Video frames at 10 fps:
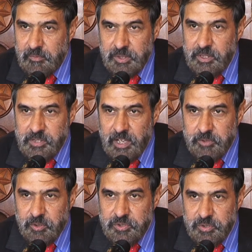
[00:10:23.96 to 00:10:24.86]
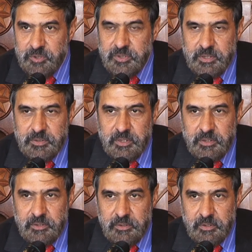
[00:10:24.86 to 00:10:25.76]
We didn't have the resources,
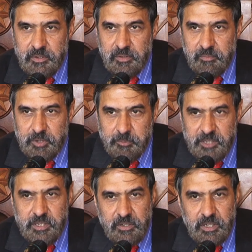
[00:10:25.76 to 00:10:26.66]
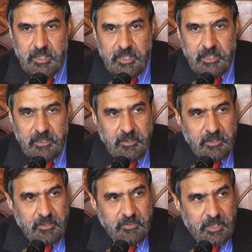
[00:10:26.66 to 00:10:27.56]
but particularly
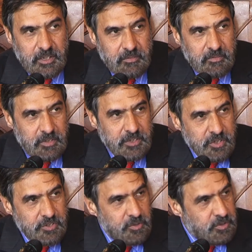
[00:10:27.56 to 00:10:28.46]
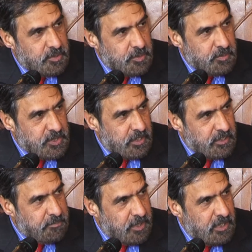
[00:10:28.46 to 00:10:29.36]
the institutes which were set
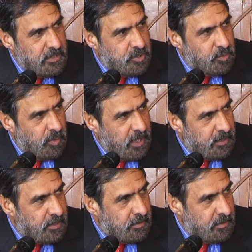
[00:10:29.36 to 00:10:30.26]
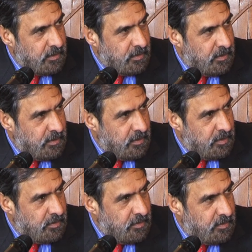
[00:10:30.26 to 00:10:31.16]
up, each one,
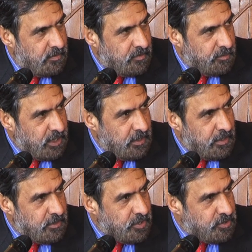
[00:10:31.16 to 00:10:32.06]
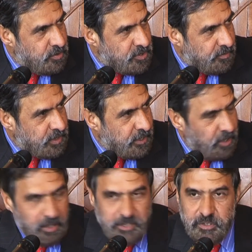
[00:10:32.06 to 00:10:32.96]
from the Indian Institutes of
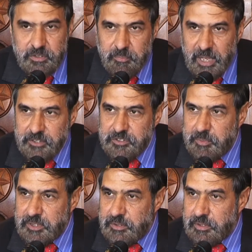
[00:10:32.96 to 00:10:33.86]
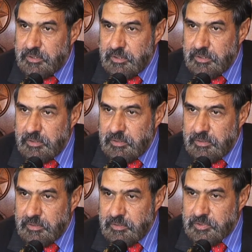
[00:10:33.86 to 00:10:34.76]
Technology to Management,
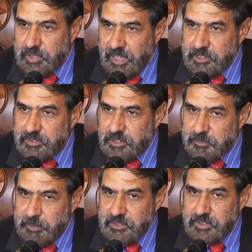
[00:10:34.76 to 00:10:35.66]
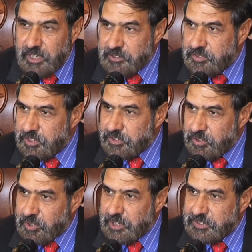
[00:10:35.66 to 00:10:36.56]
Science and Space Sciences,
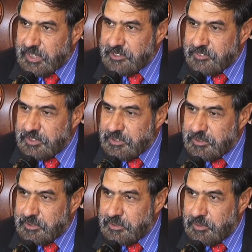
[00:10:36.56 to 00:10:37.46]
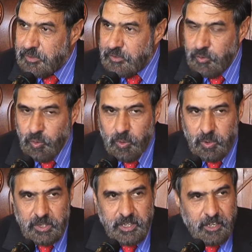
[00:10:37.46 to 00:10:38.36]
Nuclear Sciences,
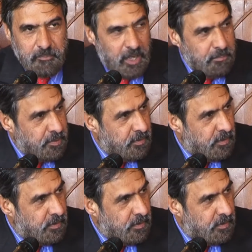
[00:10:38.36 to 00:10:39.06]
all came up